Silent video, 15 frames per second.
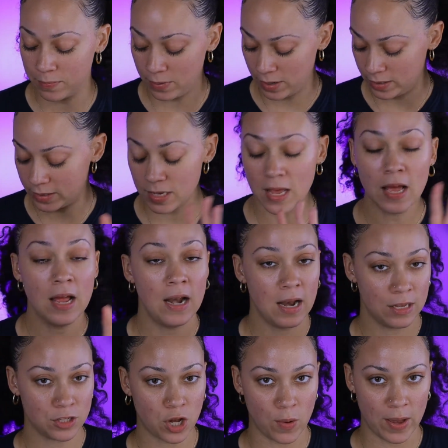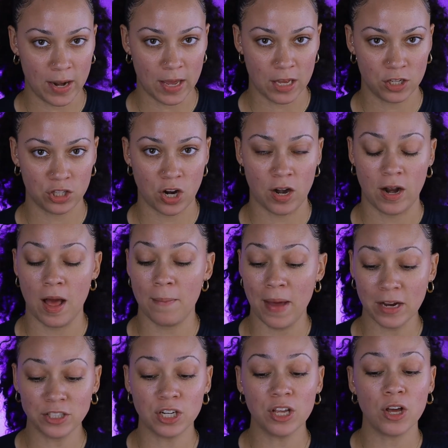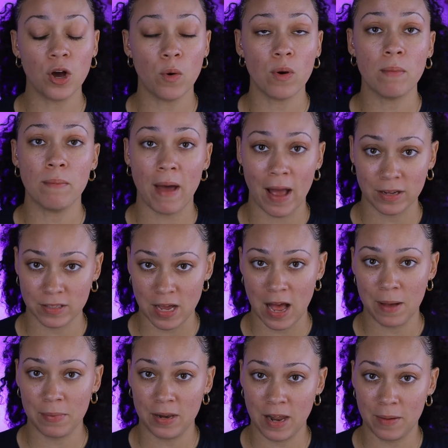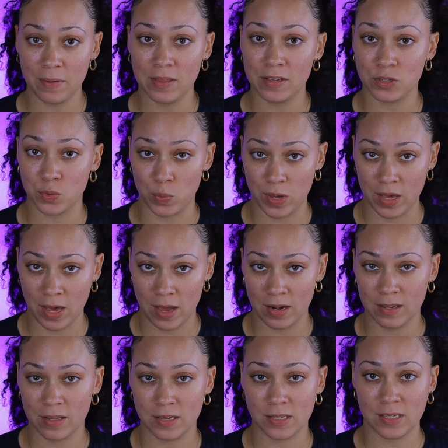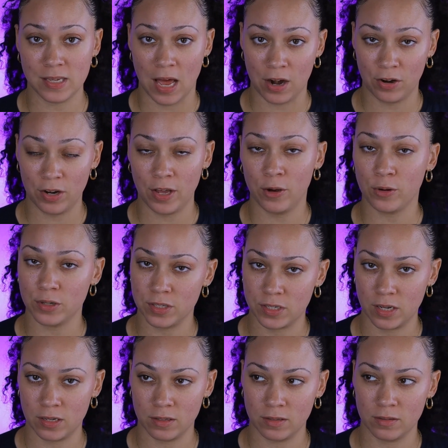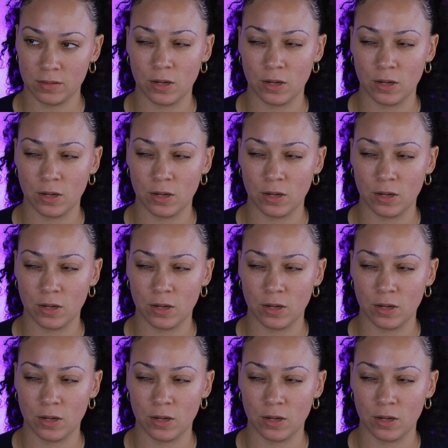But let's go ahead and get started. I'm actually going back to Hobby Lobby this weekend, this Saturday or Sunday